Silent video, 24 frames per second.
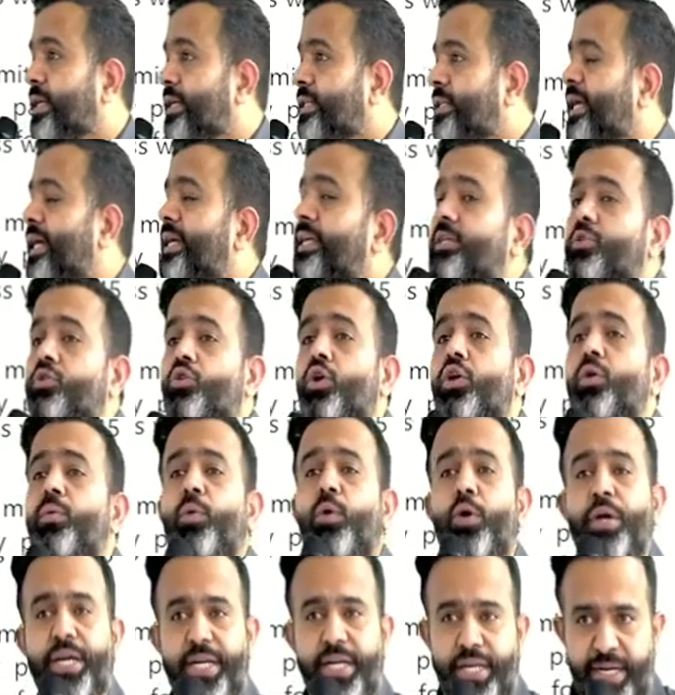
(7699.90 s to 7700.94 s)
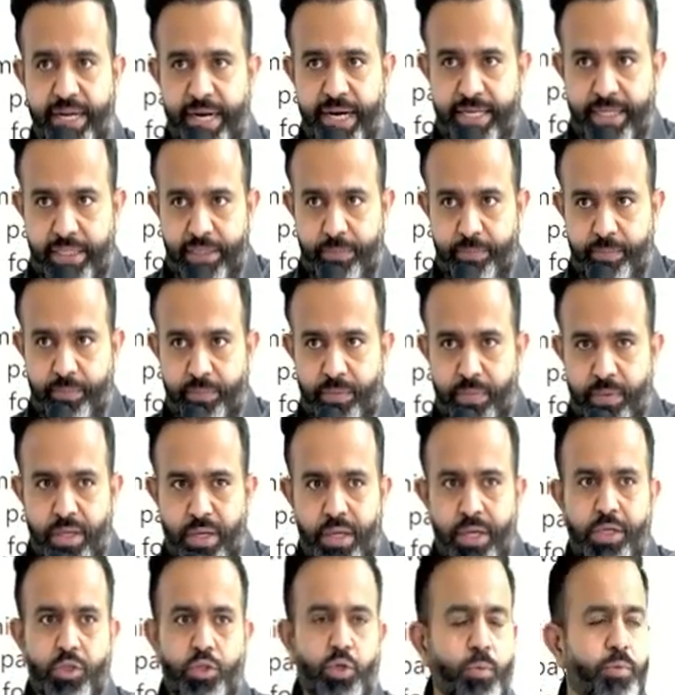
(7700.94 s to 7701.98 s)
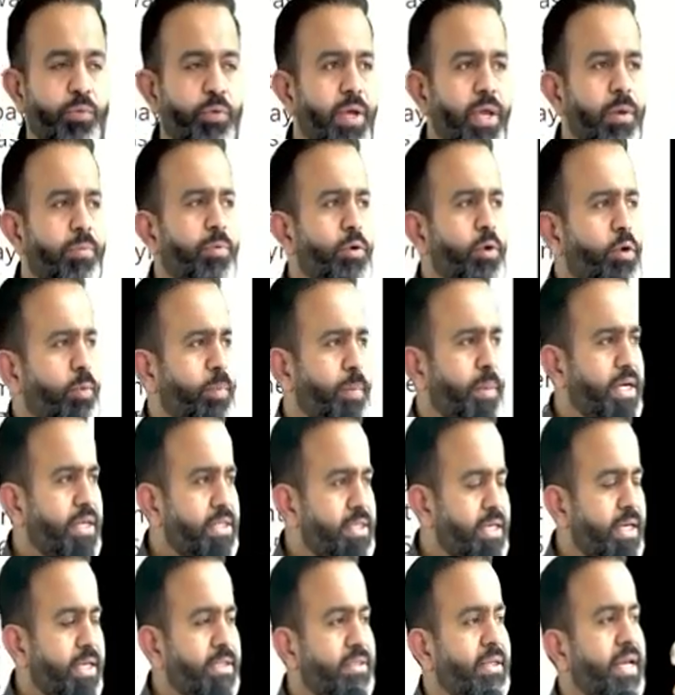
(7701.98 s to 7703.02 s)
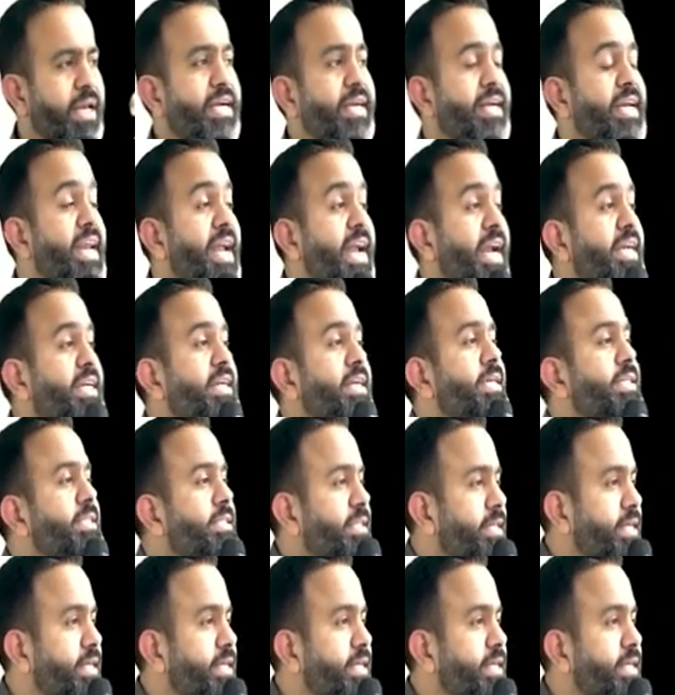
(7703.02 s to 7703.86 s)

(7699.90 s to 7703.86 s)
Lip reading: That is called monetary item. So if you purchase like debtors,